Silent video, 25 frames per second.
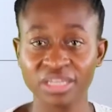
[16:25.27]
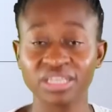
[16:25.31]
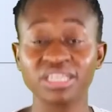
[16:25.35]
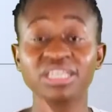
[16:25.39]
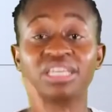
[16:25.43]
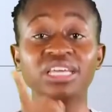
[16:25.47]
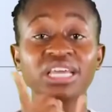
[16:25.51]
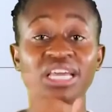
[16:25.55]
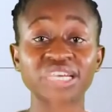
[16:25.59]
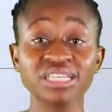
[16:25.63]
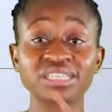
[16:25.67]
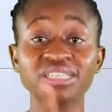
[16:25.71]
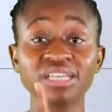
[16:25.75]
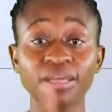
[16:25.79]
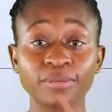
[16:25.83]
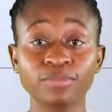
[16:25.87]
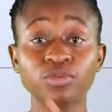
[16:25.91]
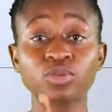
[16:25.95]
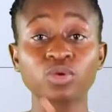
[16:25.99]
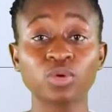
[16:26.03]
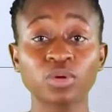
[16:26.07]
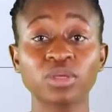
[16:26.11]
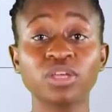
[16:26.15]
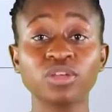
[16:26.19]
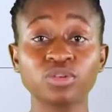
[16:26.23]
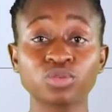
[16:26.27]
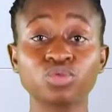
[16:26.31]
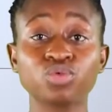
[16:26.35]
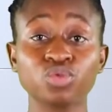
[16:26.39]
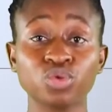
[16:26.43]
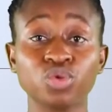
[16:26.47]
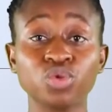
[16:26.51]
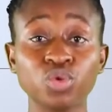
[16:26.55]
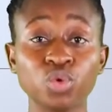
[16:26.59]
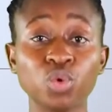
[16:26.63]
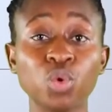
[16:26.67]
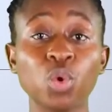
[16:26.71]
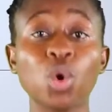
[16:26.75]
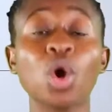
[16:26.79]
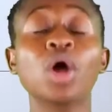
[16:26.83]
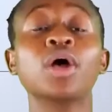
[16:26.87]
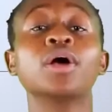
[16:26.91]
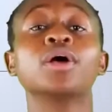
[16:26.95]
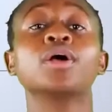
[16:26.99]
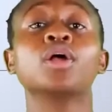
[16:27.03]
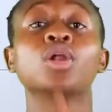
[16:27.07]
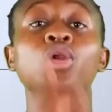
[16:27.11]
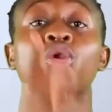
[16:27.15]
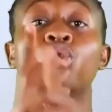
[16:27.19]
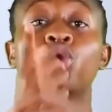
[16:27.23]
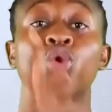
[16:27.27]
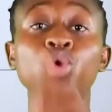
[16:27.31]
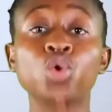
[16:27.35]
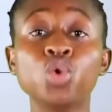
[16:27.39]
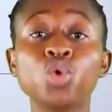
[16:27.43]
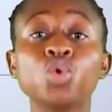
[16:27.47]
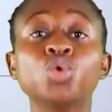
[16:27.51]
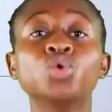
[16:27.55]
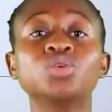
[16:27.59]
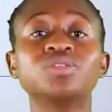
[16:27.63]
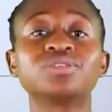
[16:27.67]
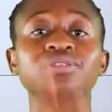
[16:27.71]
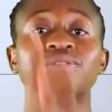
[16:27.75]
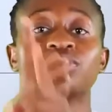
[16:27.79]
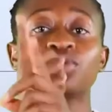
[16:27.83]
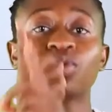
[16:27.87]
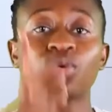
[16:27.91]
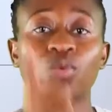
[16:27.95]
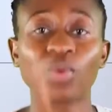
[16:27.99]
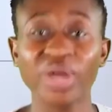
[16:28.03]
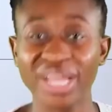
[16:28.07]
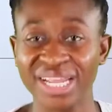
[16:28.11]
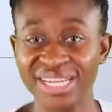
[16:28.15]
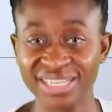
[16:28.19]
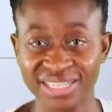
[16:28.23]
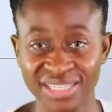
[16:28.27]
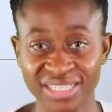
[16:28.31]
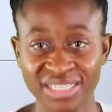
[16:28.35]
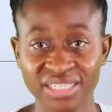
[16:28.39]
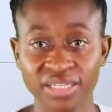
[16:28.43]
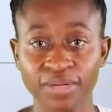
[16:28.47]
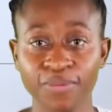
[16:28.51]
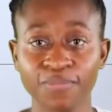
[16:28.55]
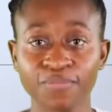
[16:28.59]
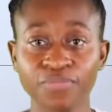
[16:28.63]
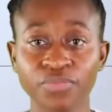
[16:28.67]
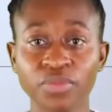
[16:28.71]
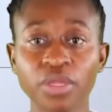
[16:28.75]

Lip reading: Yes, I'm talking to you, lose weight.